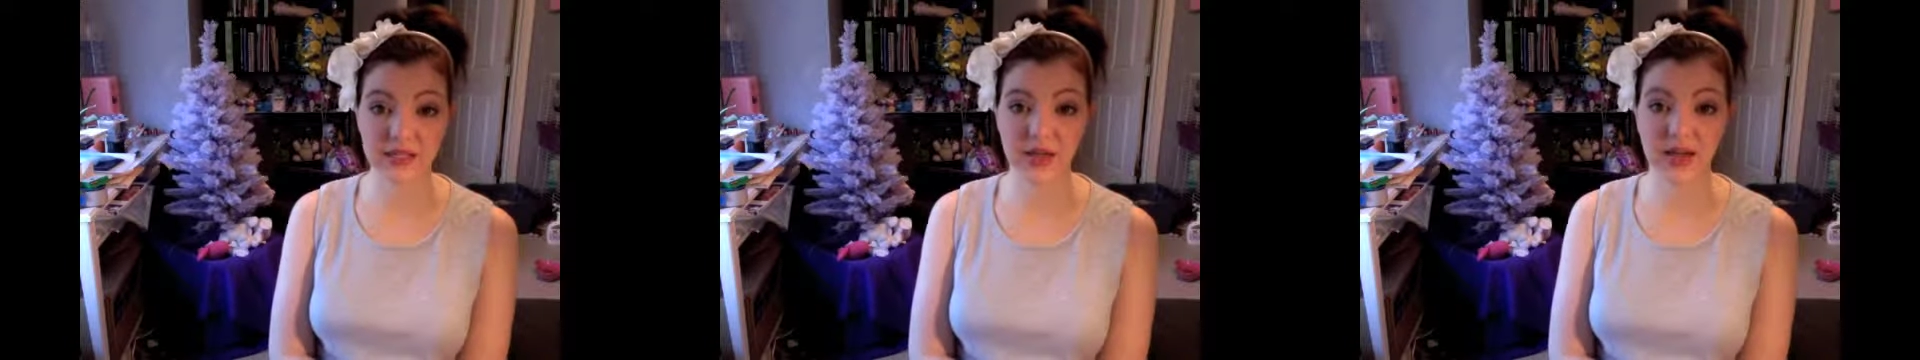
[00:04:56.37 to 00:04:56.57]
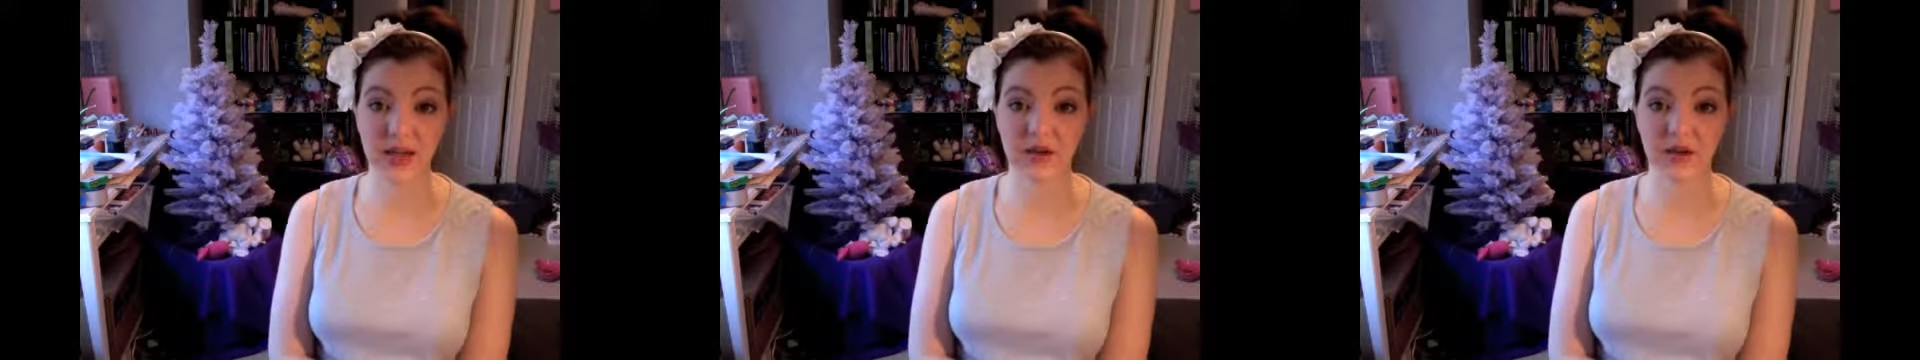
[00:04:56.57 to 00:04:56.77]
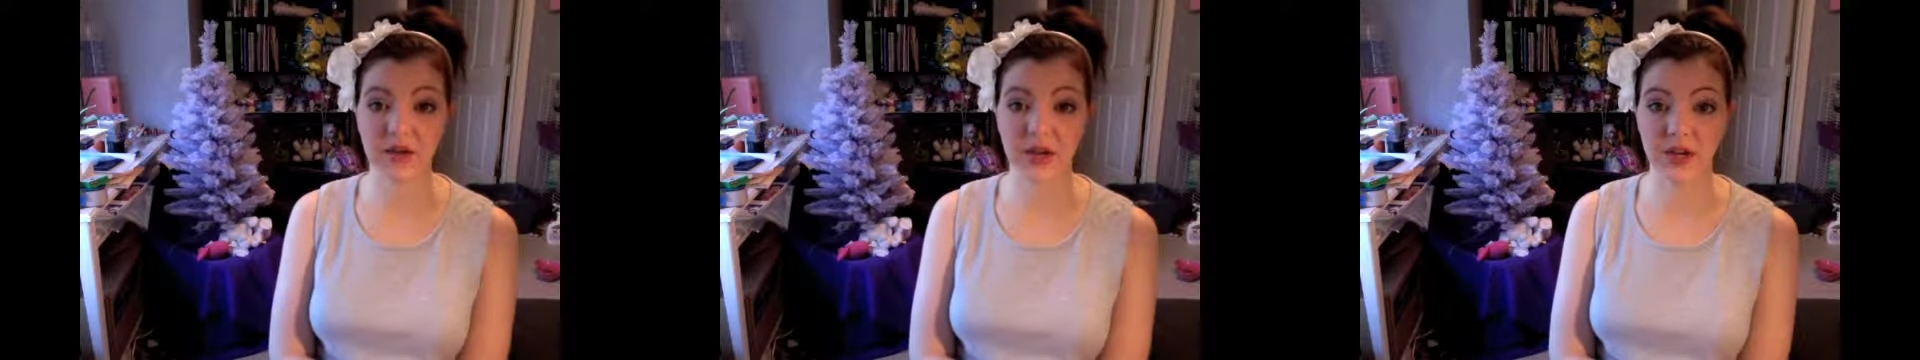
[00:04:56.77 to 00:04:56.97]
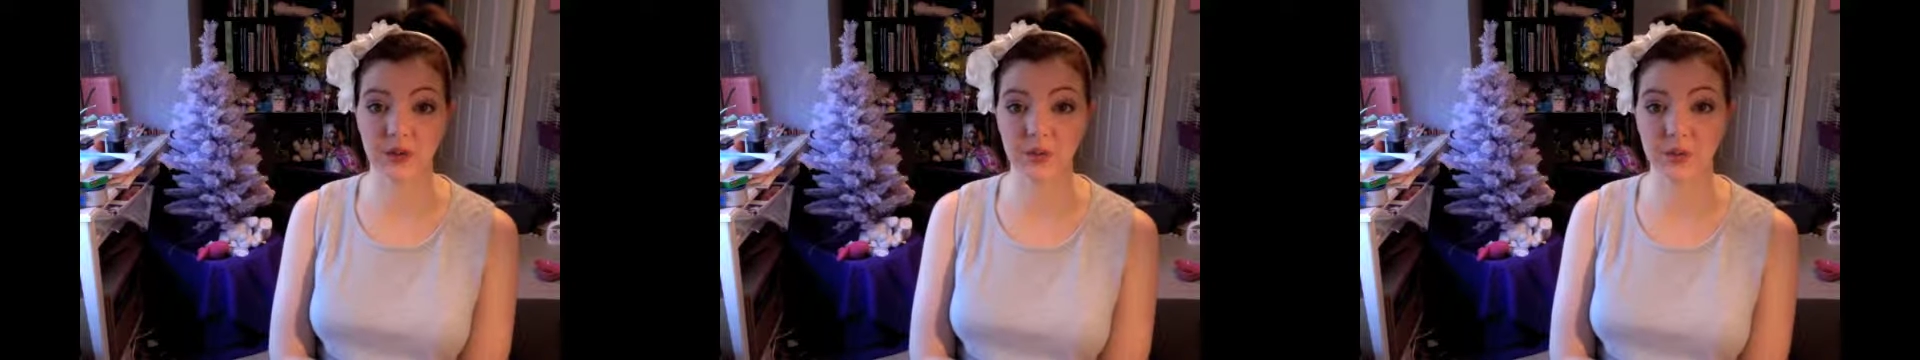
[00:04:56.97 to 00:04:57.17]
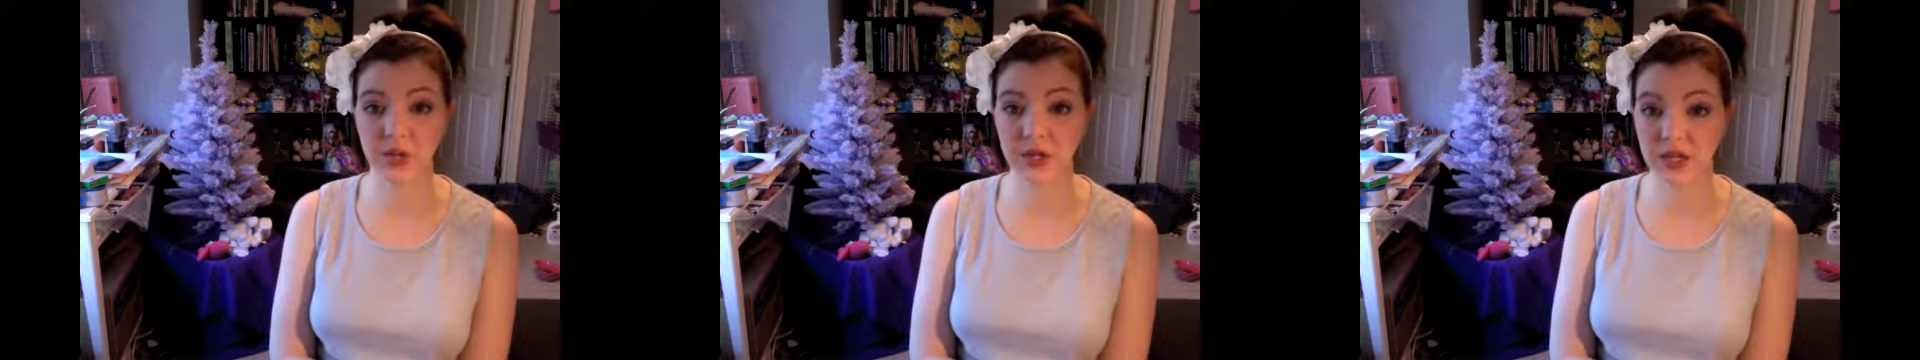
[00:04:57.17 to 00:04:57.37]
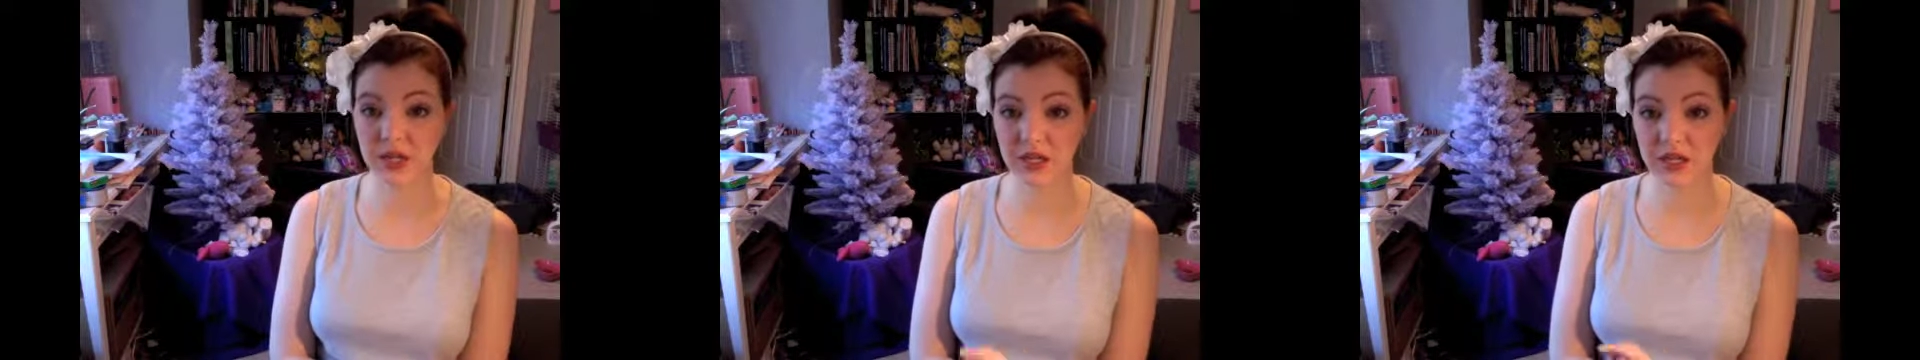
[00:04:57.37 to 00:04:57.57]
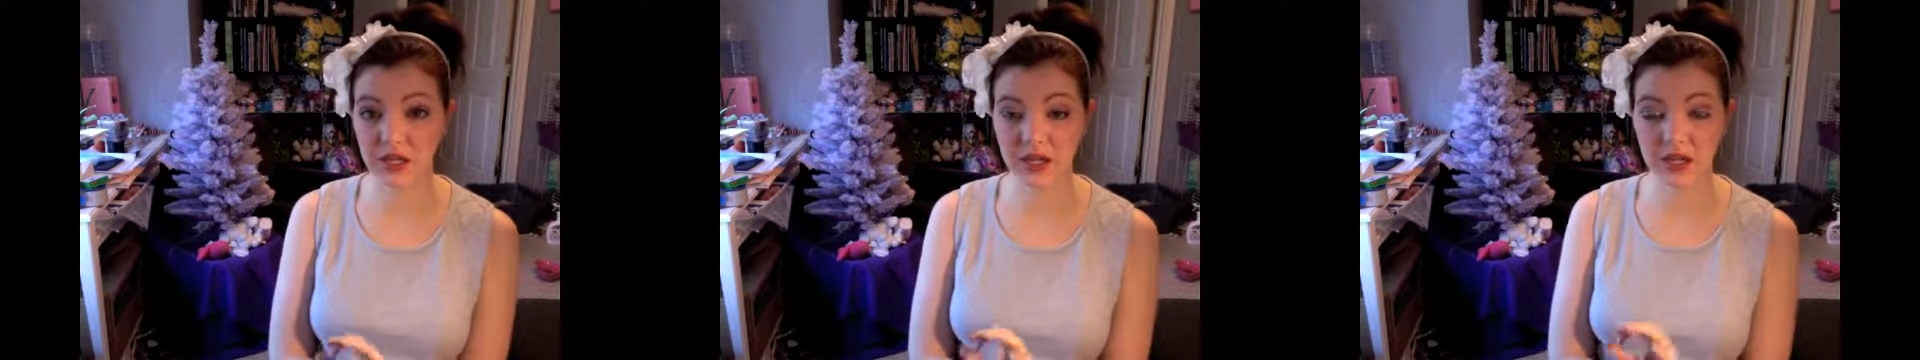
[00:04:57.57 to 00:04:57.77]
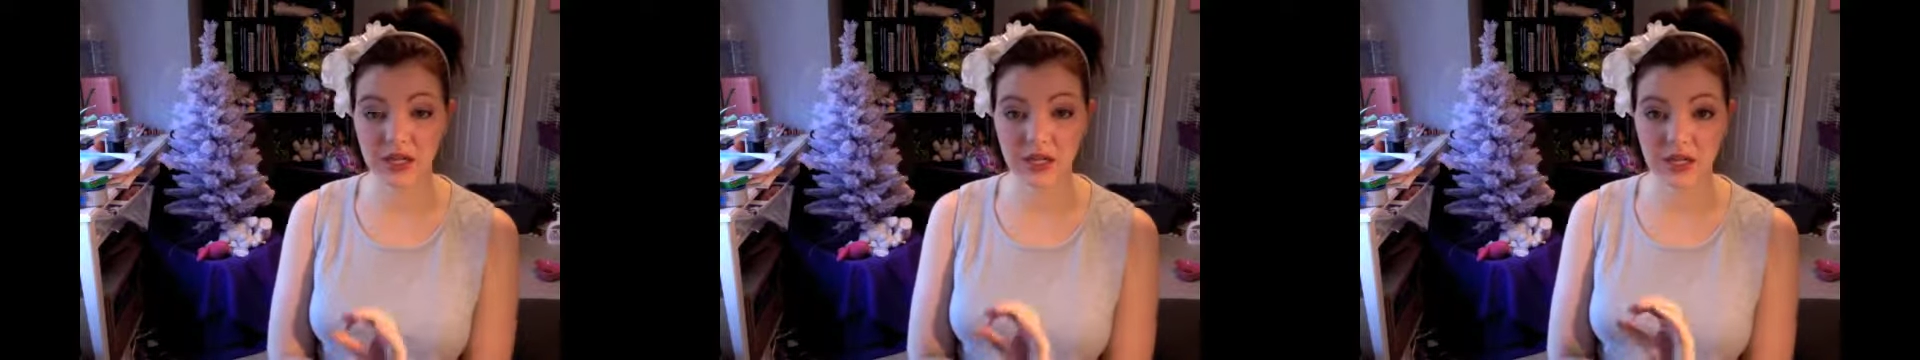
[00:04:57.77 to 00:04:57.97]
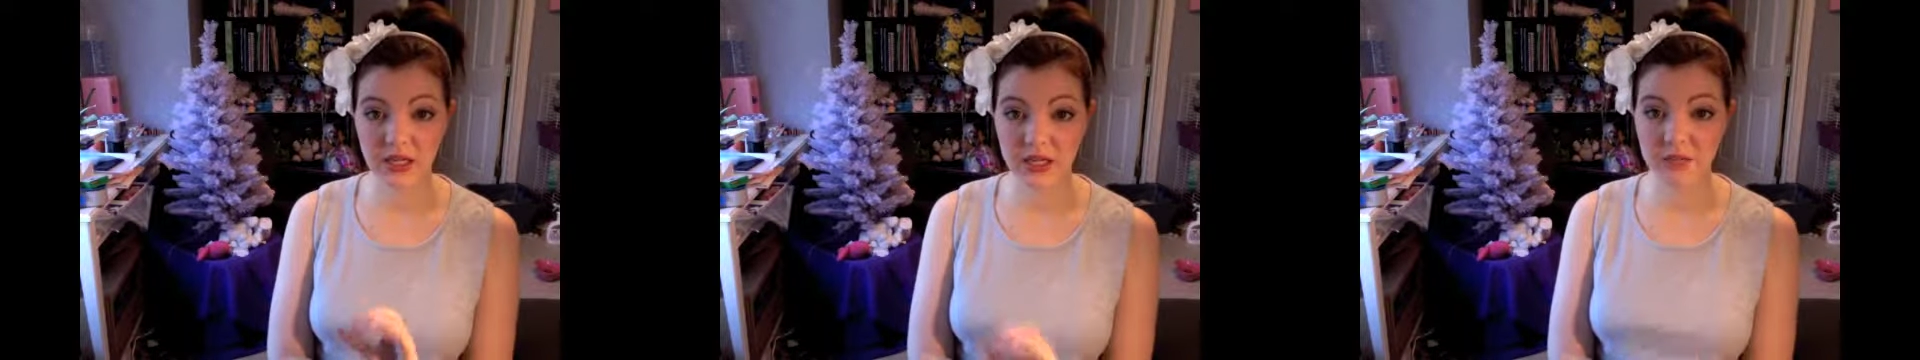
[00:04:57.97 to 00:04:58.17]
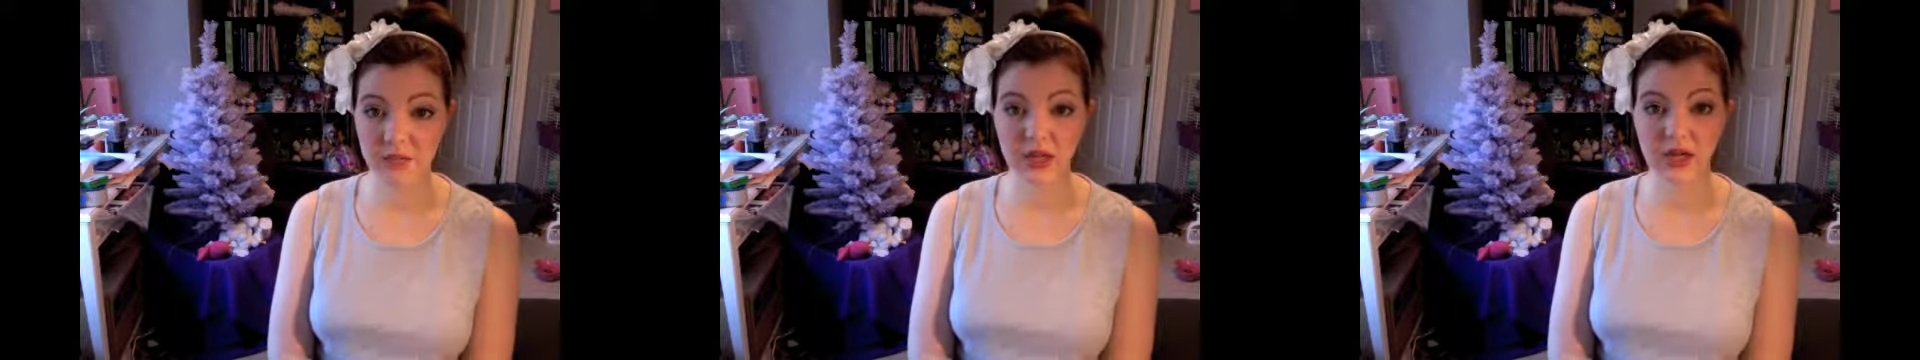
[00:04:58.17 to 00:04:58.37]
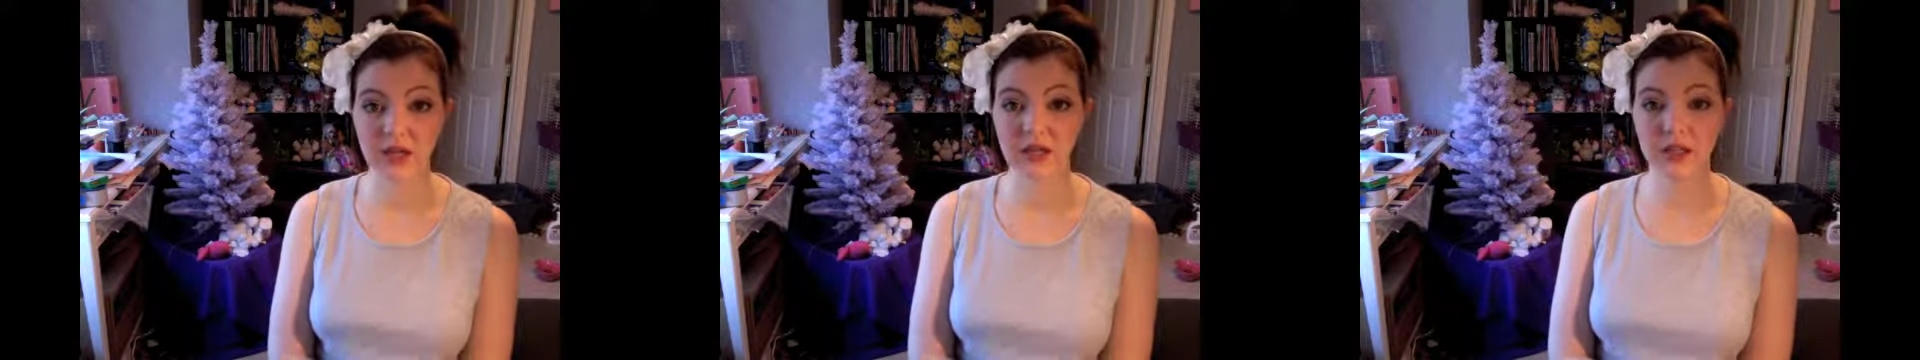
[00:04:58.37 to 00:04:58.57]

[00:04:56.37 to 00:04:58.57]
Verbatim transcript: I have a booking email.